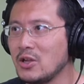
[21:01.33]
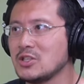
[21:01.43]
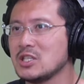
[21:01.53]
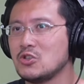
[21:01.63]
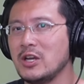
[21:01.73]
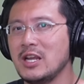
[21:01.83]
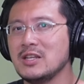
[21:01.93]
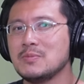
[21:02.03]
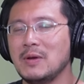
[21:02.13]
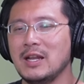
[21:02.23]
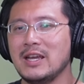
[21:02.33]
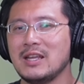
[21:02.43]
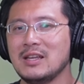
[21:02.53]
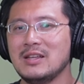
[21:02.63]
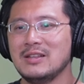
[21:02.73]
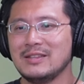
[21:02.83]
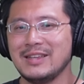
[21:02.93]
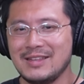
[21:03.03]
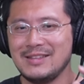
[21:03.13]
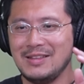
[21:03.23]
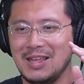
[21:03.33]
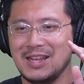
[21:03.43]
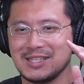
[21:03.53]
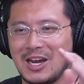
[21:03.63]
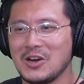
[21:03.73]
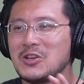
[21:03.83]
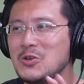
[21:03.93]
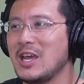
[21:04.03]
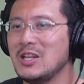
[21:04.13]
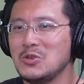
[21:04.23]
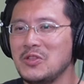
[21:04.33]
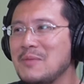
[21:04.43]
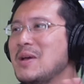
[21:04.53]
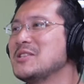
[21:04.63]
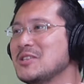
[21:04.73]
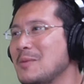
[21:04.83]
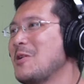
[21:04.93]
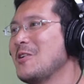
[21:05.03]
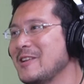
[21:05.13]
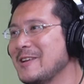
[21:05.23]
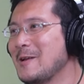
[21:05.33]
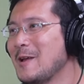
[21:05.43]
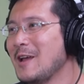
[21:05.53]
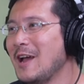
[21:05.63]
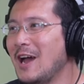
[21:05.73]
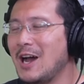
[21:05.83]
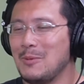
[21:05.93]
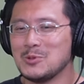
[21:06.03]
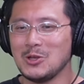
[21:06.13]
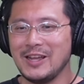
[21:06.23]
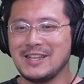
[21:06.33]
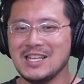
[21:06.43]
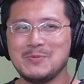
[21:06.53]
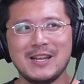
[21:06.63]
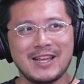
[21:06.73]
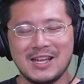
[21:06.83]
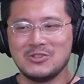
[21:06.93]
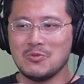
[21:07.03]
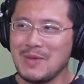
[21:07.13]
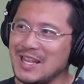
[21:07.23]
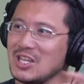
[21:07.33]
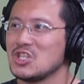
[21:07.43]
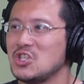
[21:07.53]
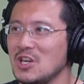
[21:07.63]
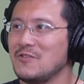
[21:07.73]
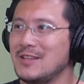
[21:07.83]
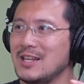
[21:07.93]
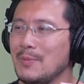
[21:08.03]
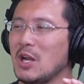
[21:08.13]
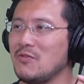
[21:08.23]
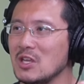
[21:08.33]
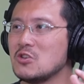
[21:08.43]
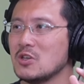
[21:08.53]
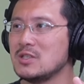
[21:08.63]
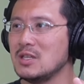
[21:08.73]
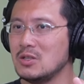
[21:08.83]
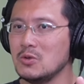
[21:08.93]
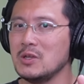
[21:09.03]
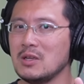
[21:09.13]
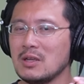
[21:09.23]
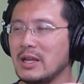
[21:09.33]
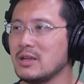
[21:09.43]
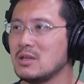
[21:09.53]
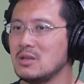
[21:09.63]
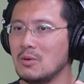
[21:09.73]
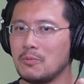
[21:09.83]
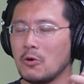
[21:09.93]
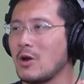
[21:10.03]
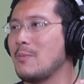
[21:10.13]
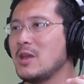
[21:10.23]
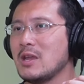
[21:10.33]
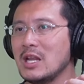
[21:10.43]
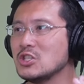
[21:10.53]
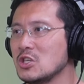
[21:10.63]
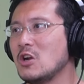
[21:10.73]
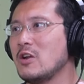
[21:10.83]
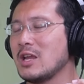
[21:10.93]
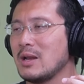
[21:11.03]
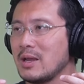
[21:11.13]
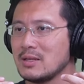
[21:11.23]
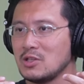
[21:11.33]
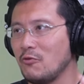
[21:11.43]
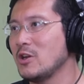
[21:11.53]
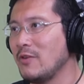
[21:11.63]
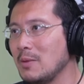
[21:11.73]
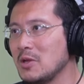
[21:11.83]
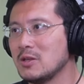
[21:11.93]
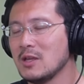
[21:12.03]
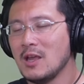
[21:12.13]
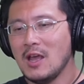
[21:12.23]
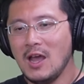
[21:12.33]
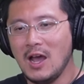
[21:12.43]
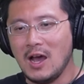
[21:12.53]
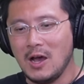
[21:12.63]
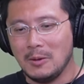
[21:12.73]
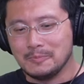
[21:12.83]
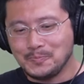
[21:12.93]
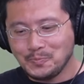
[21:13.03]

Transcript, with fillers: just straight A's, but like, like it is harder to get into than medicine apparently. Um, so like there's been like a dramatic shift in the amount of interest in doing like, you know, programming and engineering and like software development. Um,